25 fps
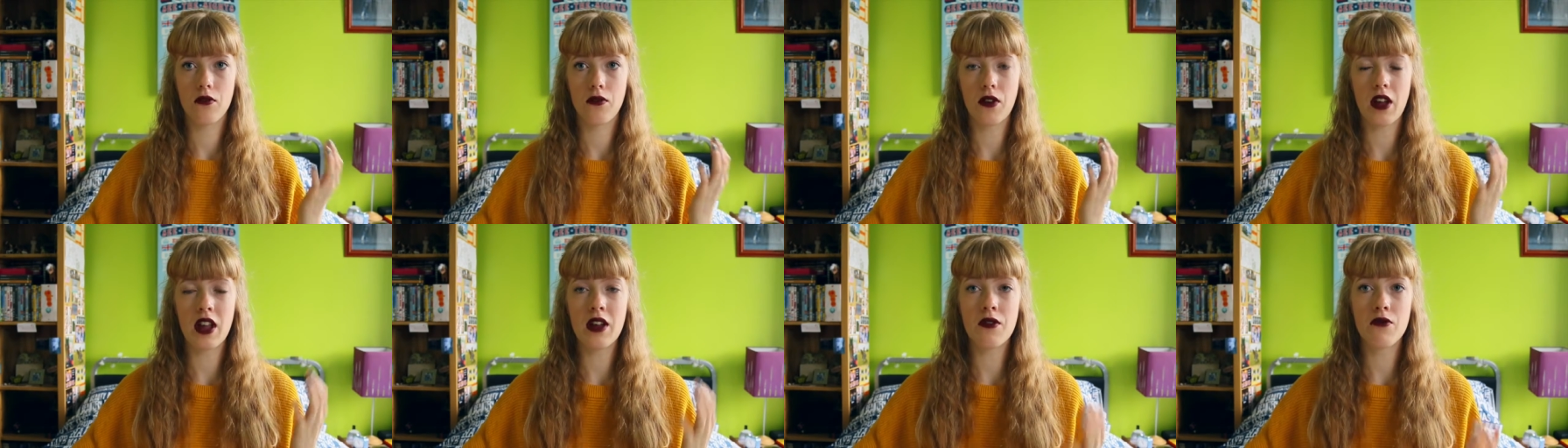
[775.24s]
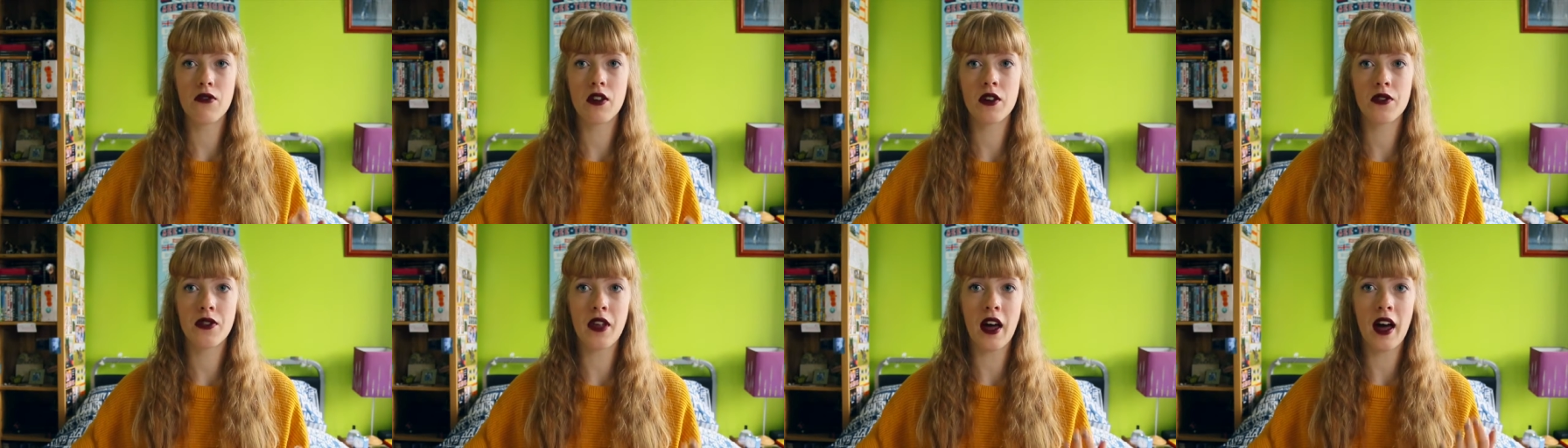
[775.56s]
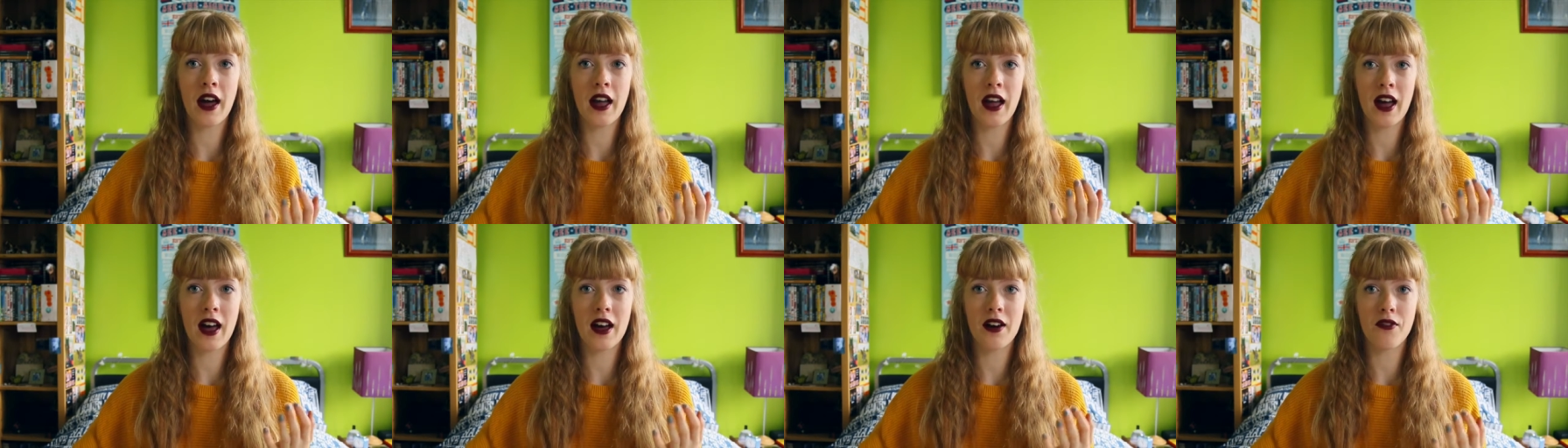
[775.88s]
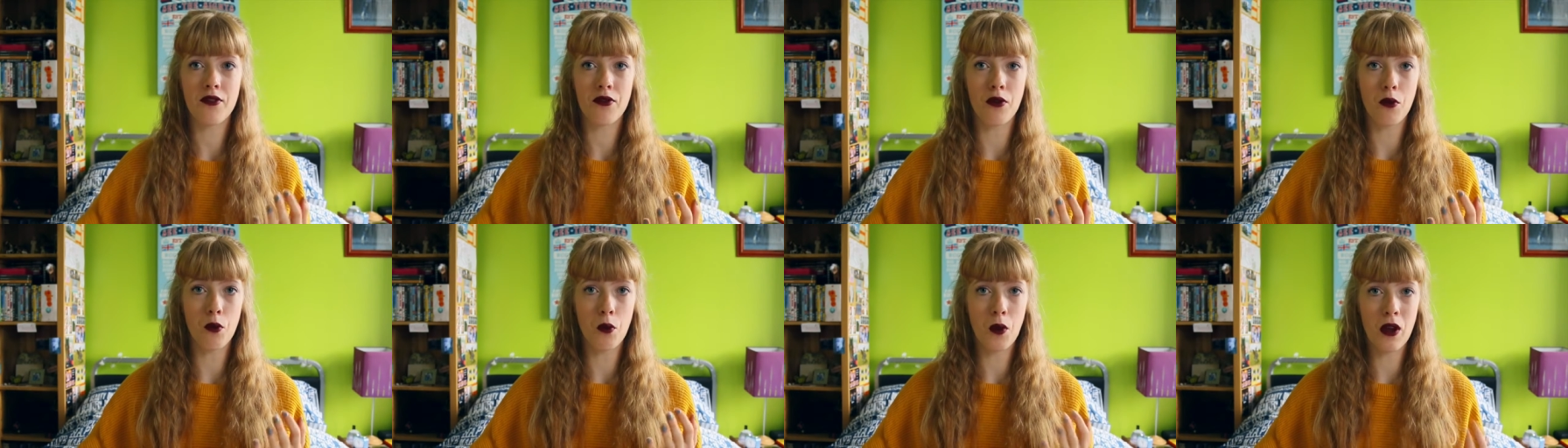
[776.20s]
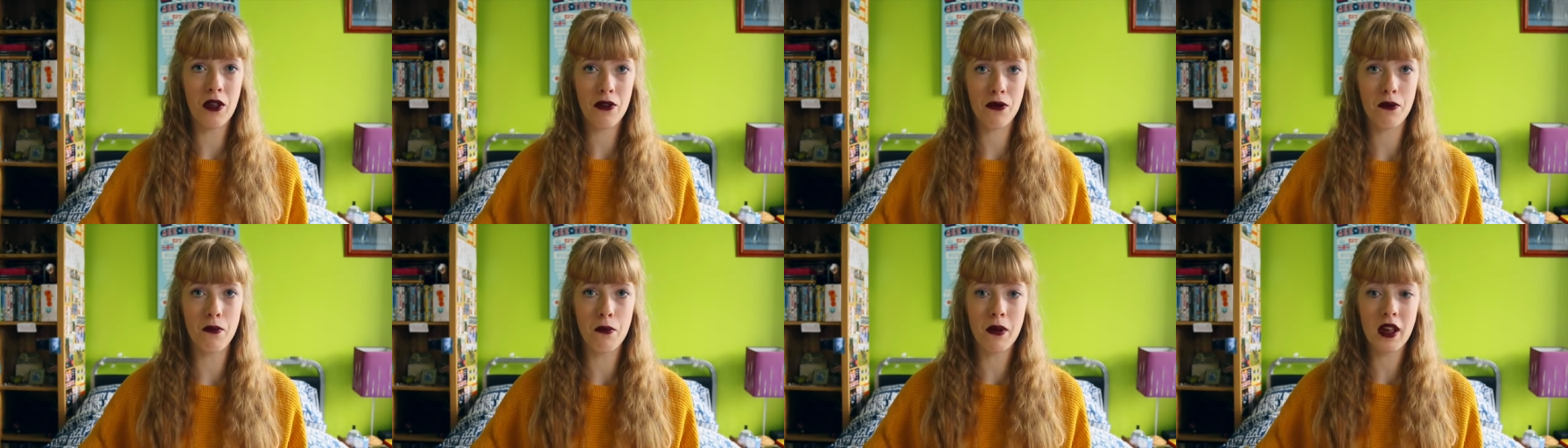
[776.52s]
favourite that I have
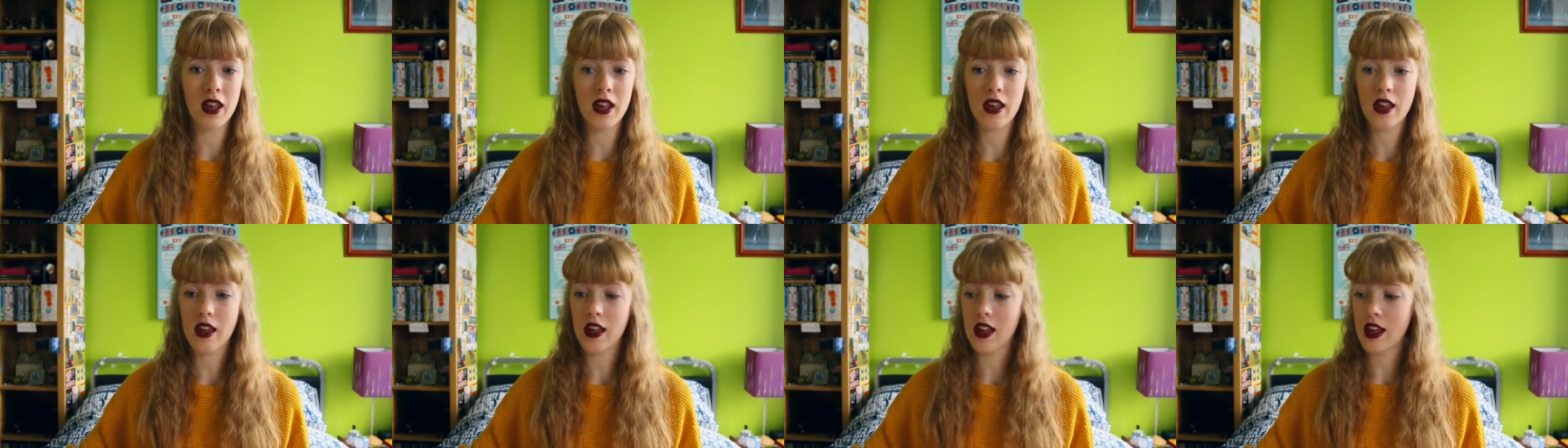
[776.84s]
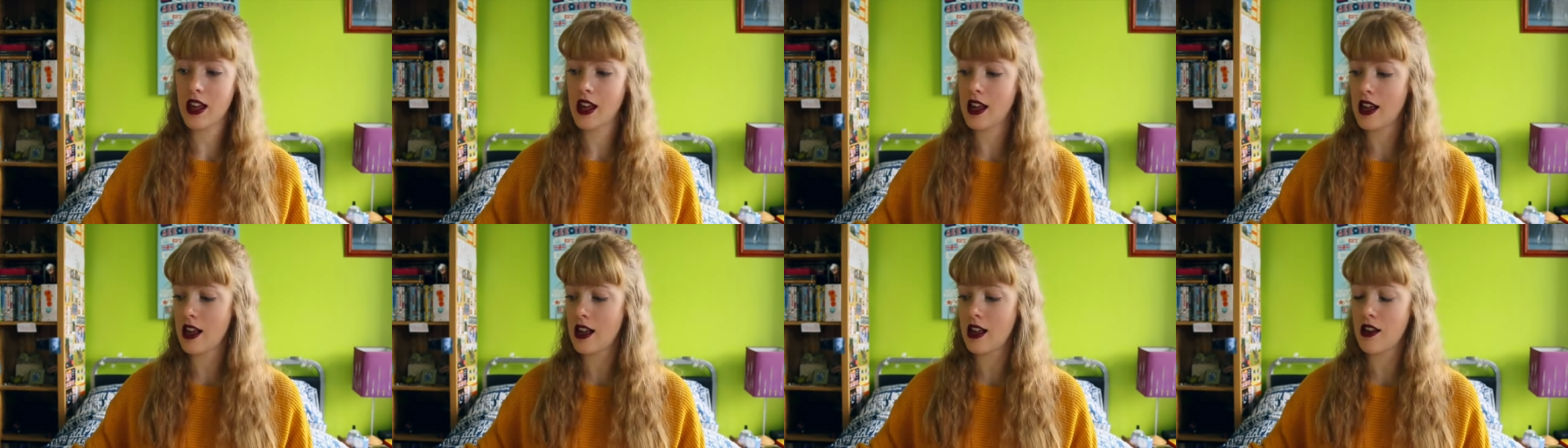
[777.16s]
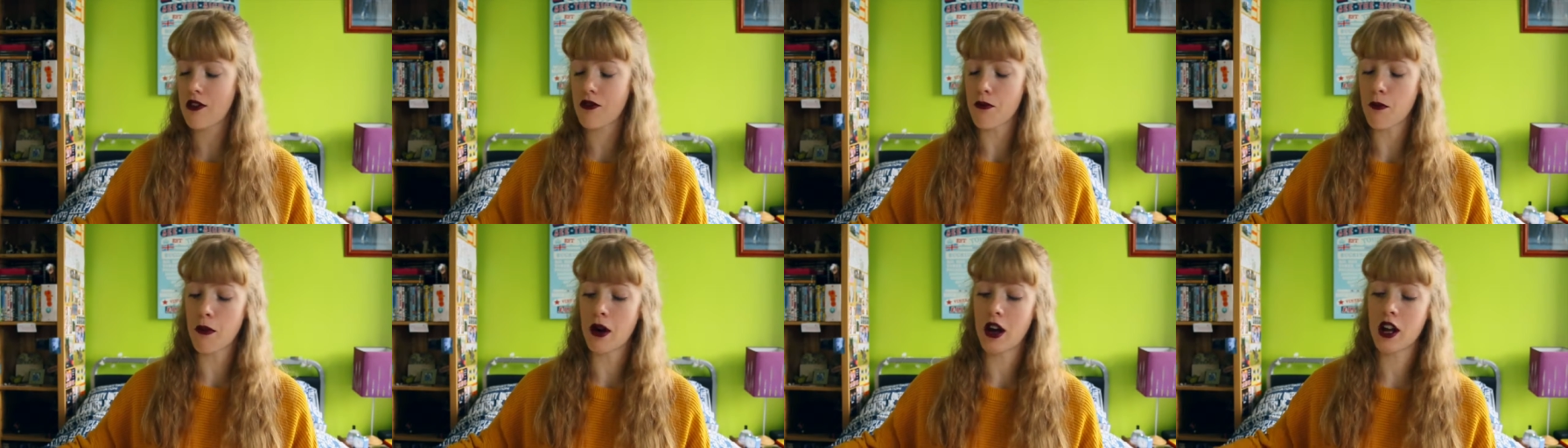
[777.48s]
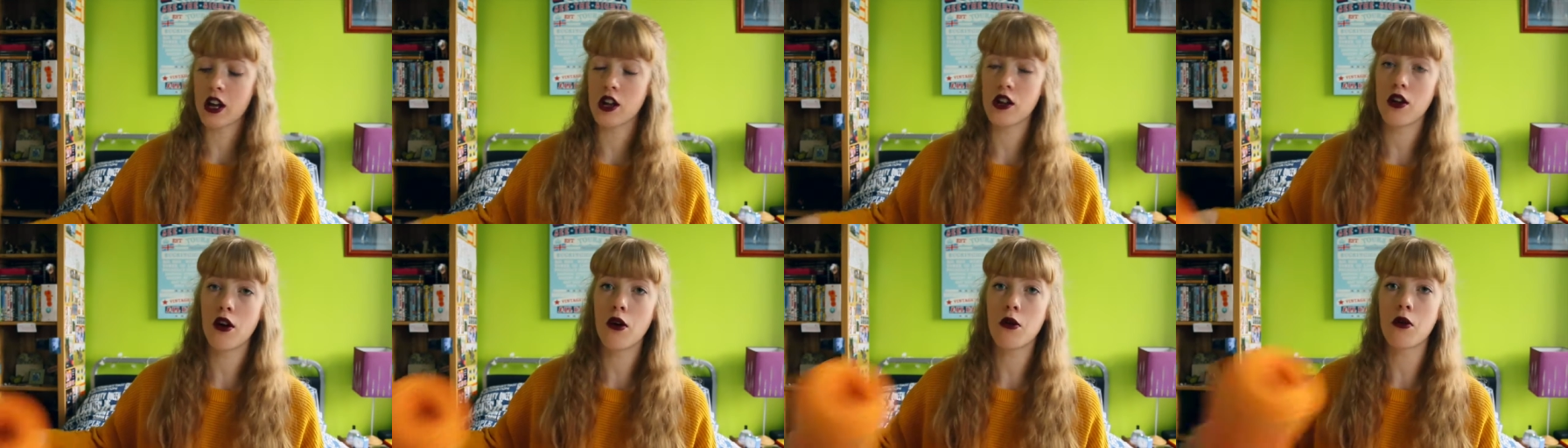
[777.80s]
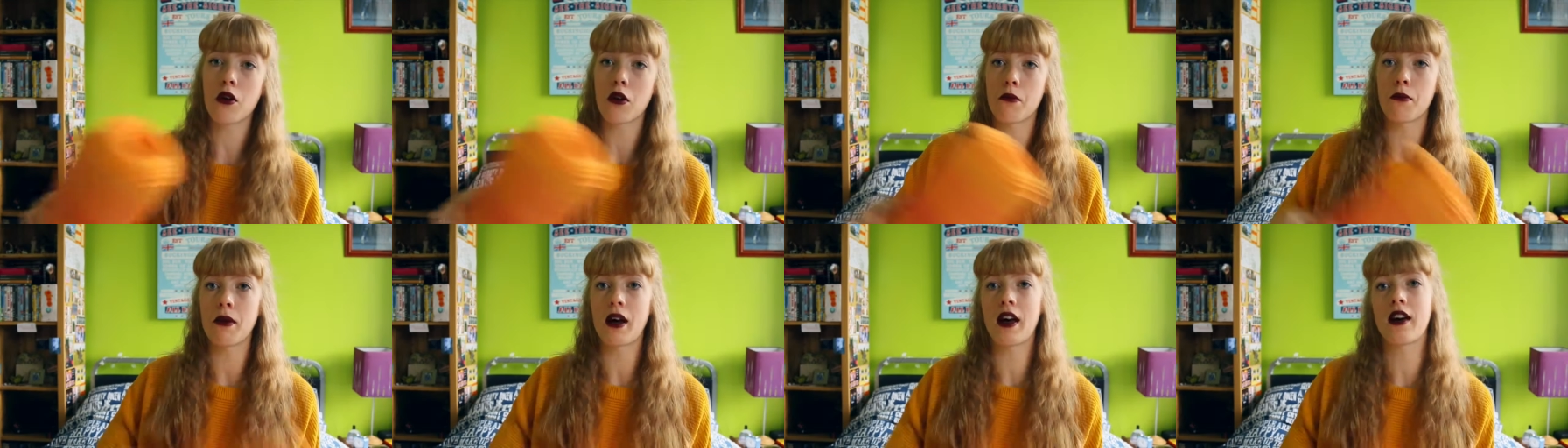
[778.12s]
with me is my
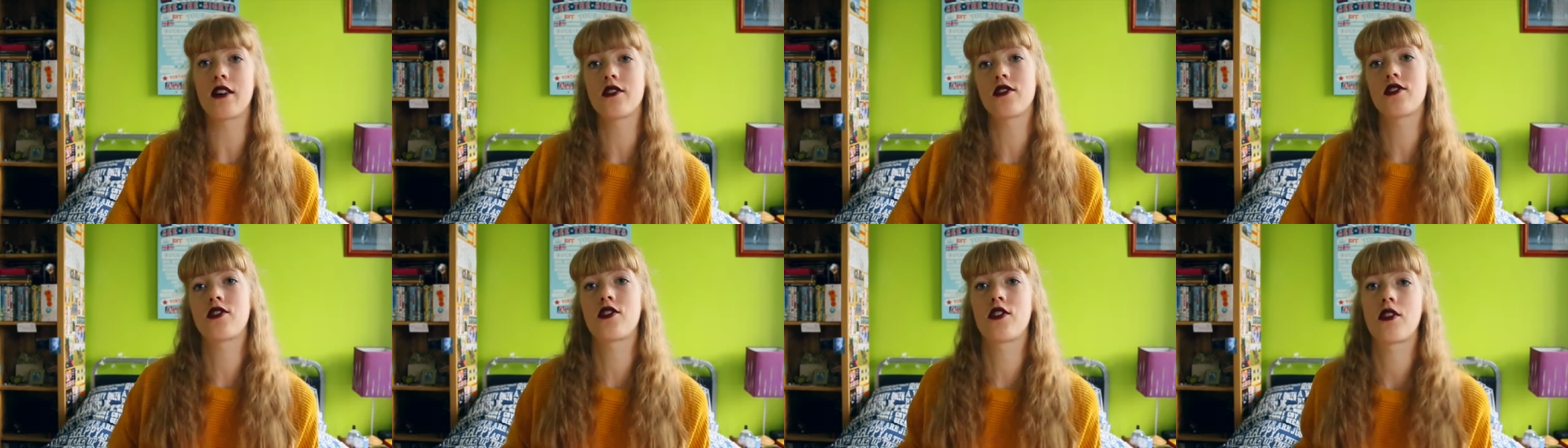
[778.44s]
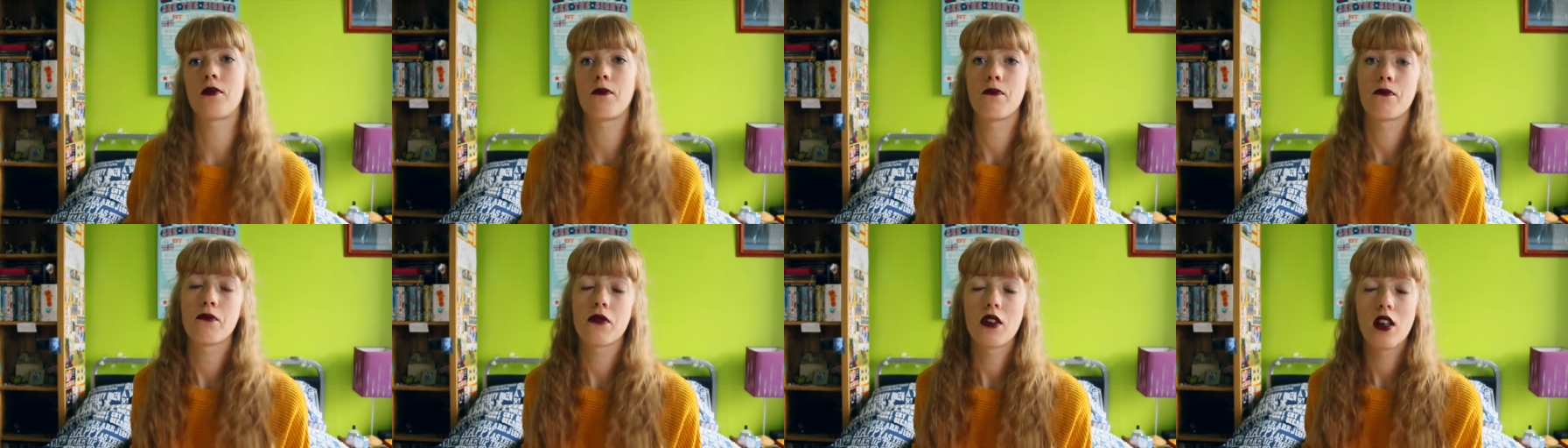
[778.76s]
yoga mat.